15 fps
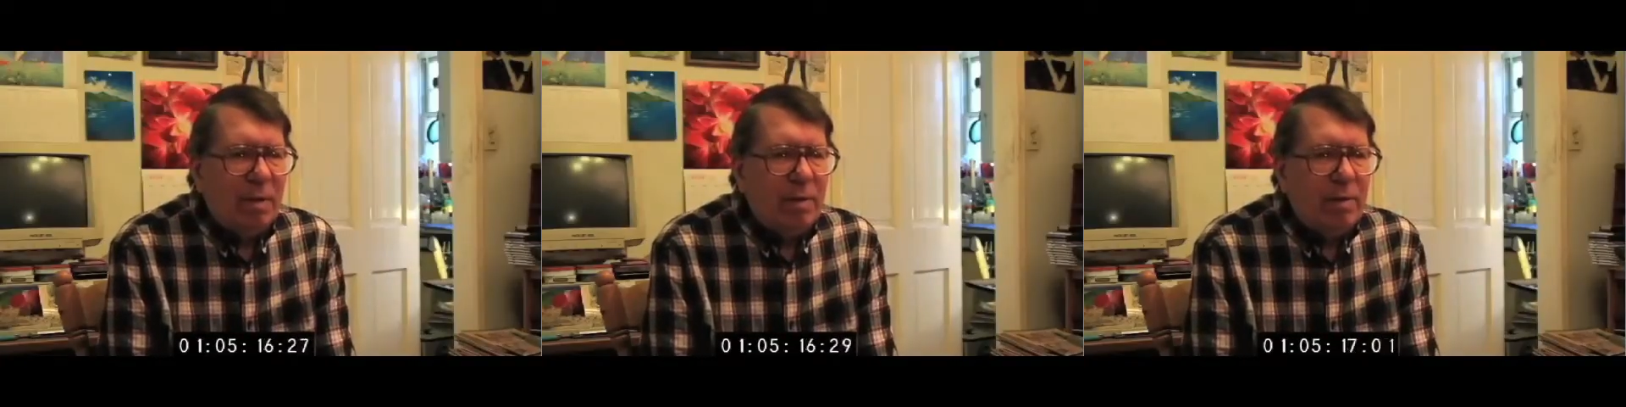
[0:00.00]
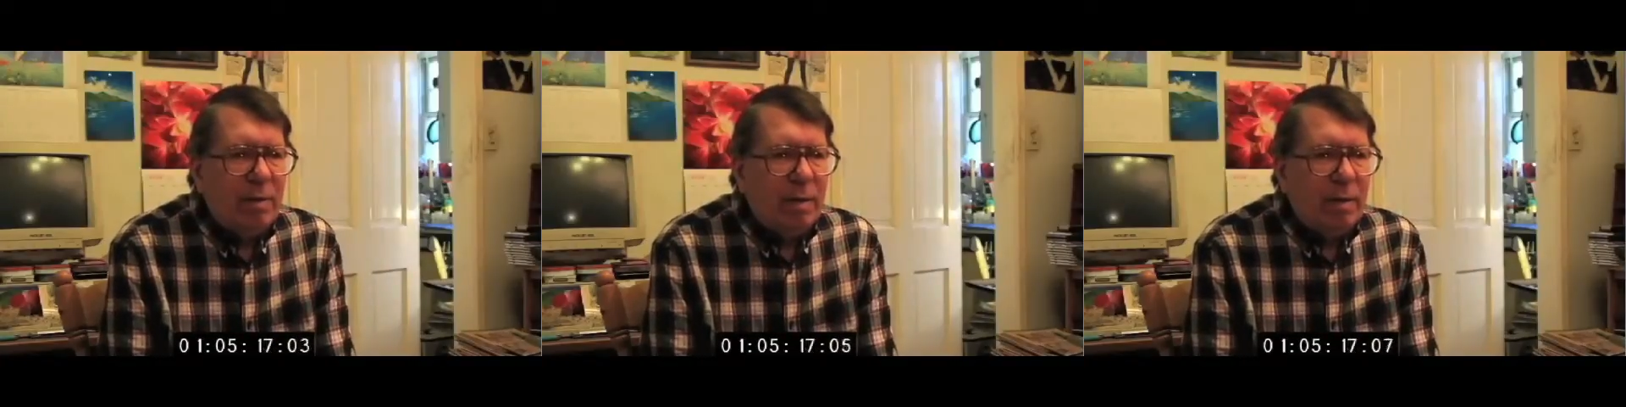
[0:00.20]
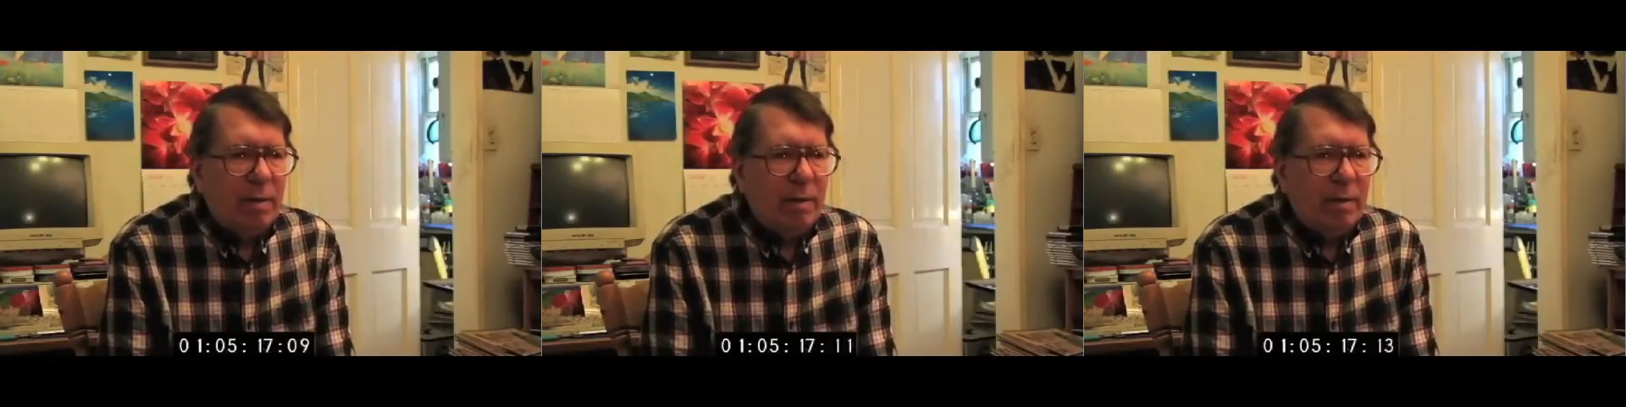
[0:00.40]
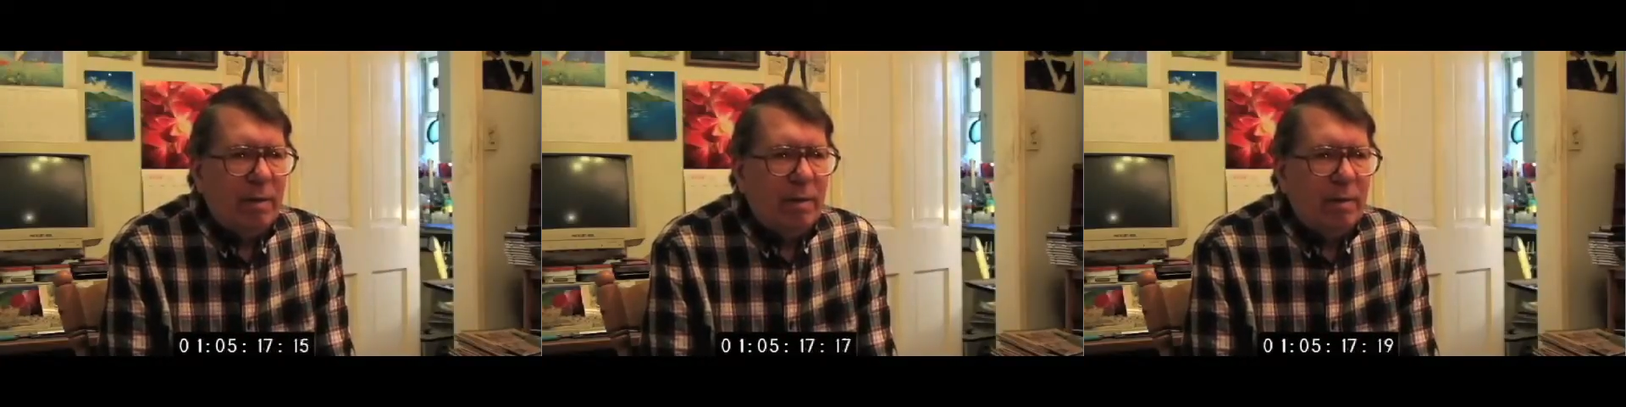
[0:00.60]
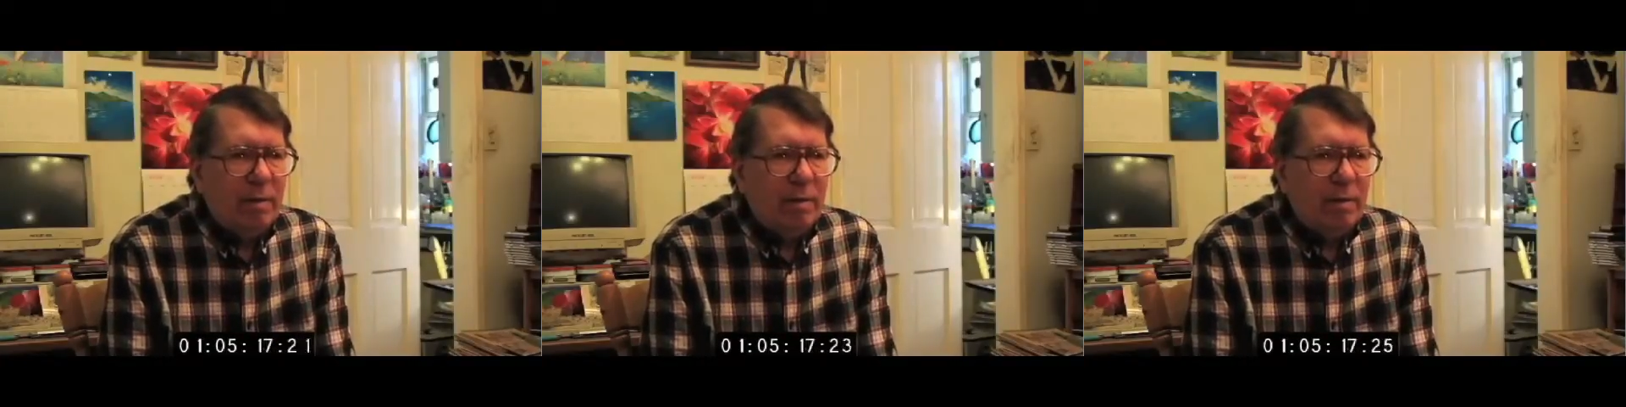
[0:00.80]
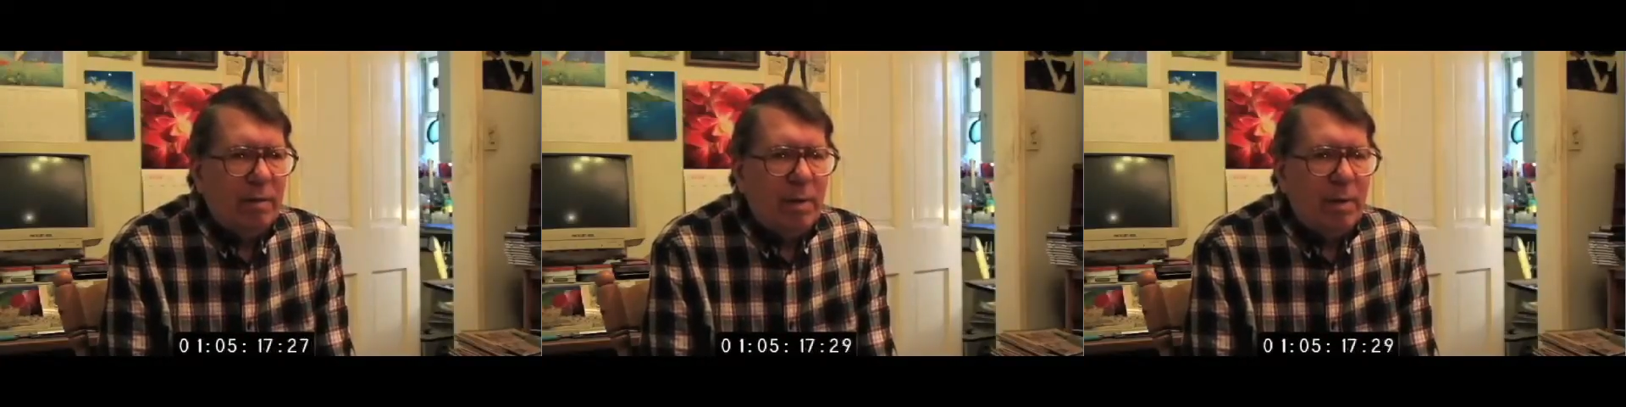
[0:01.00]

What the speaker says: isolated the